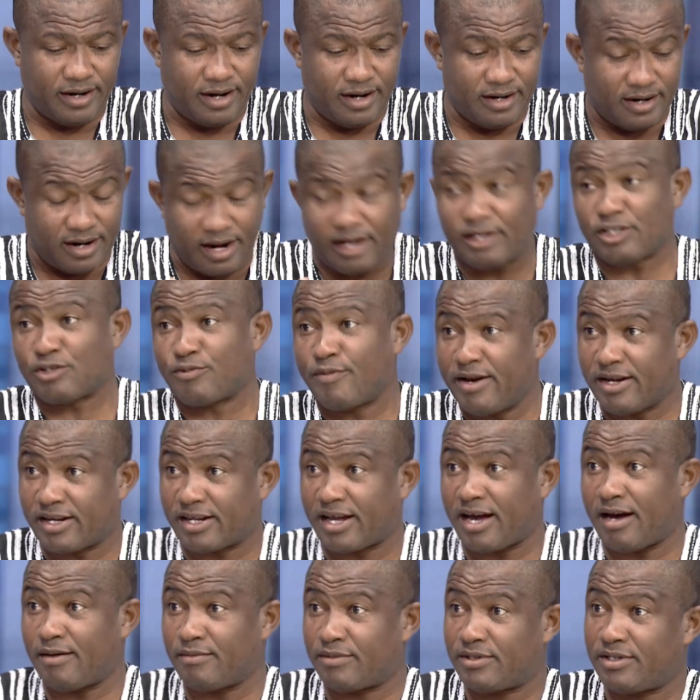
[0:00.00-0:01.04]

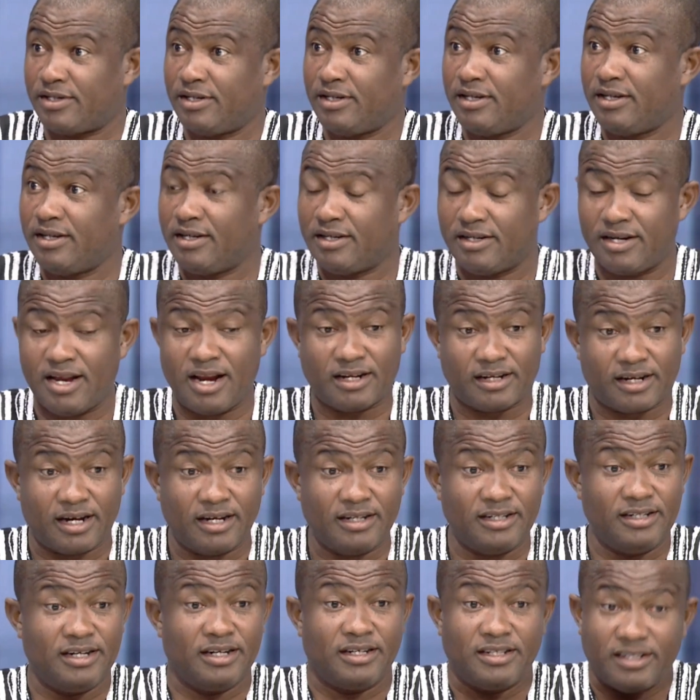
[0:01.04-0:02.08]
announcement comes that
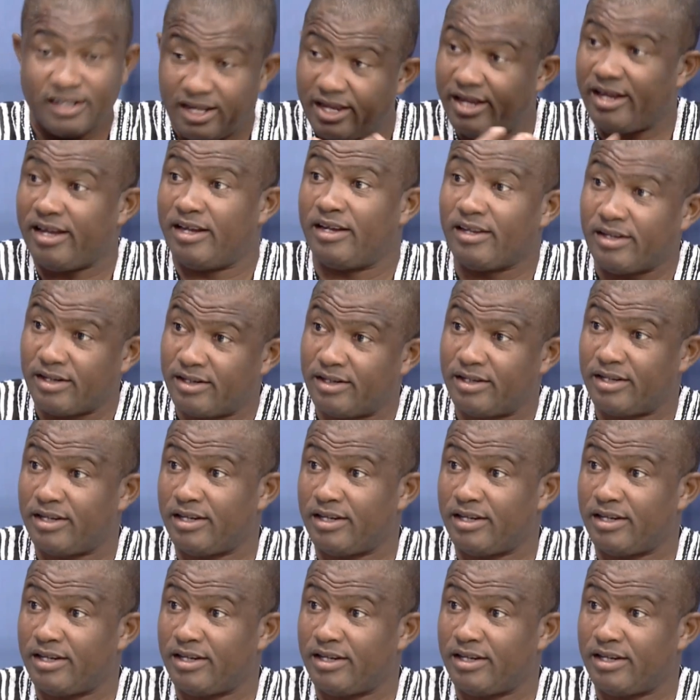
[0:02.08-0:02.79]
candidate A